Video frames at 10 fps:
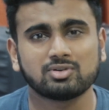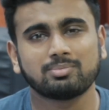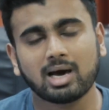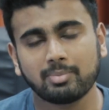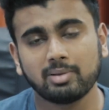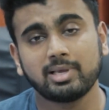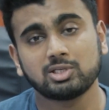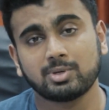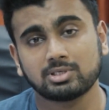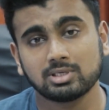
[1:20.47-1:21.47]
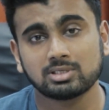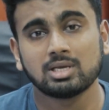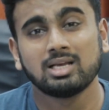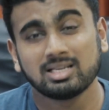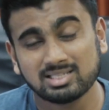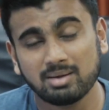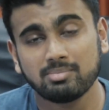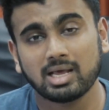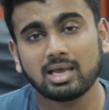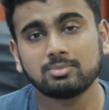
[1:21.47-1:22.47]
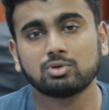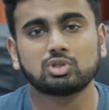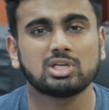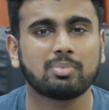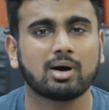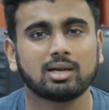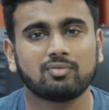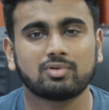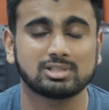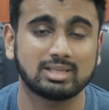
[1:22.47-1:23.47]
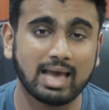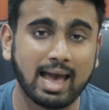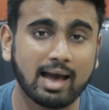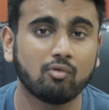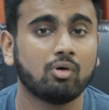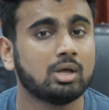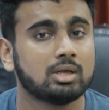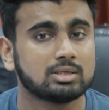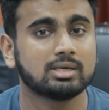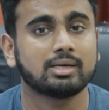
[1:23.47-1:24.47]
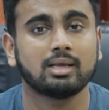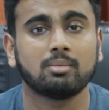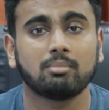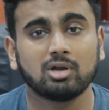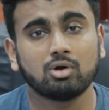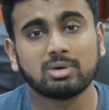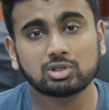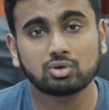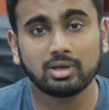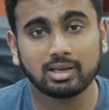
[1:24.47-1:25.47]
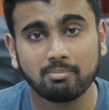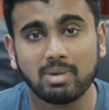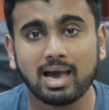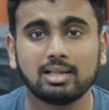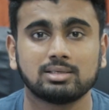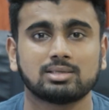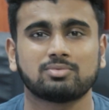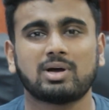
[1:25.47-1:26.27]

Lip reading: With barbell bench presses, sometimes you see powerlifters, they have certain muscular imbalances.